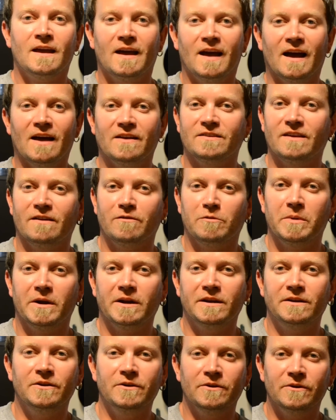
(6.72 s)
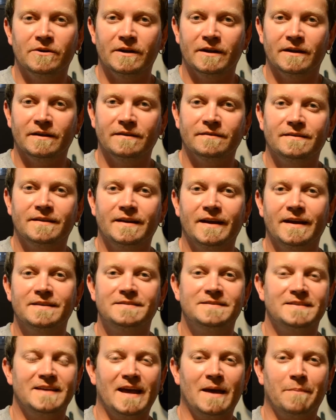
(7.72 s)
How's everybody doing? Today
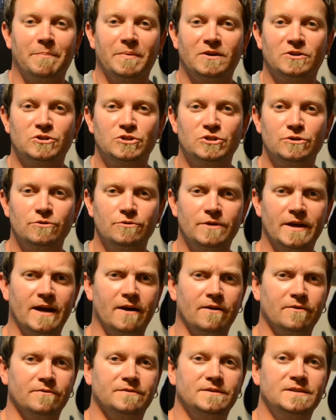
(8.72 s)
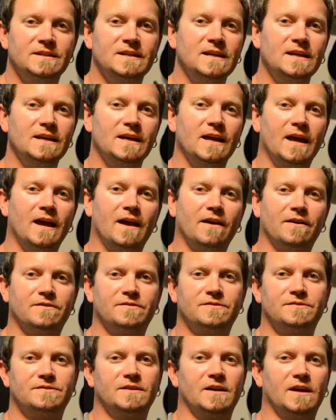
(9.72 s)
is the epic shootout,
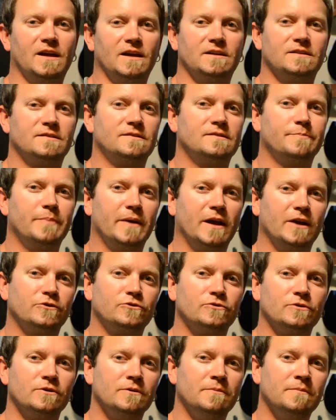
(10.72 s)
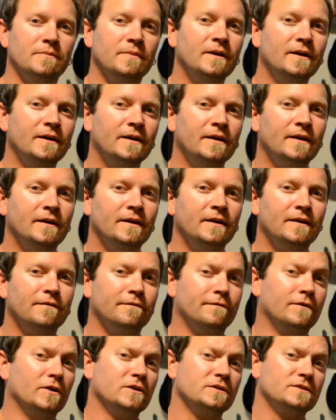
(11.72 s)
DX6 Spektrum
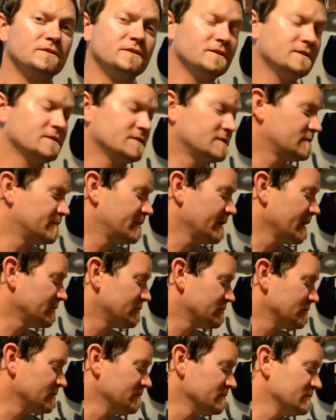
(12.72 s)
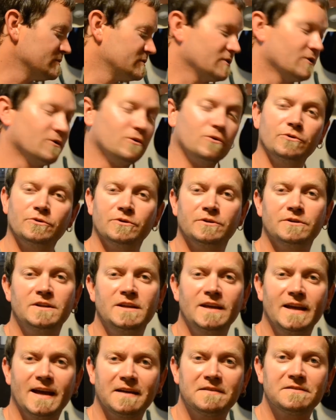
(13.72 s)
versus Spektrum's older
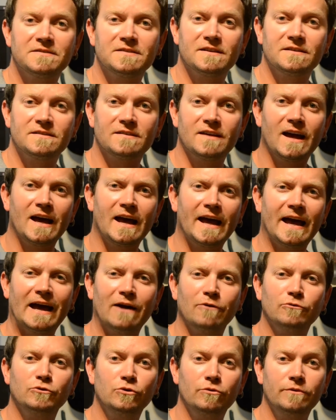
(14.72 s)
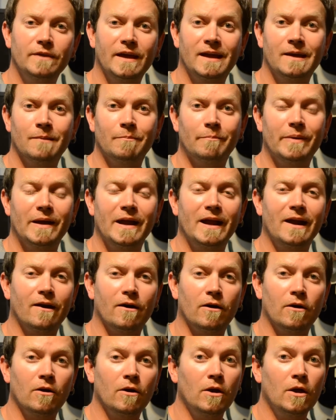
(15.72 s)
DX6i. How do they
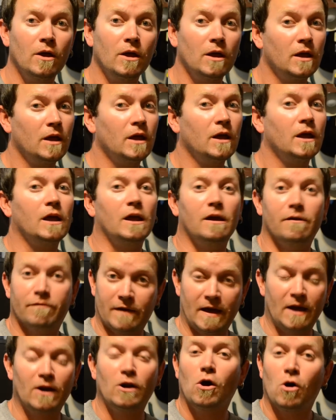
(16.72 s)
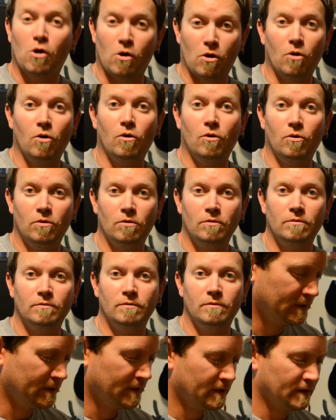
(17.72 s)
compare, if at all?
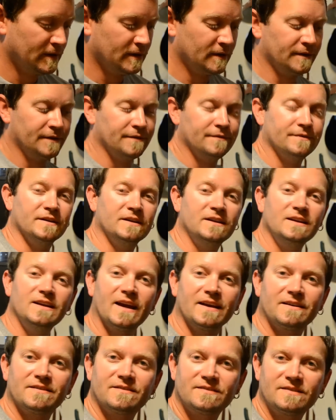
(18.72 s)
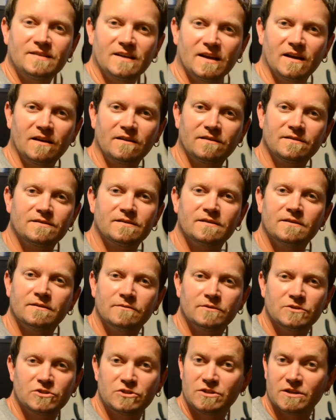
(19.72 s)
The DX6,
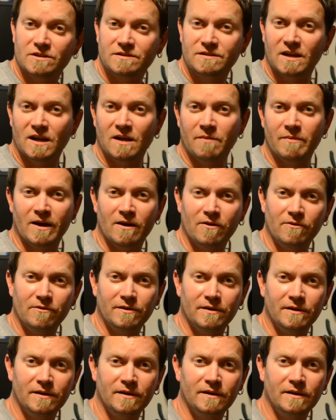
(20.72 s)
which just came out,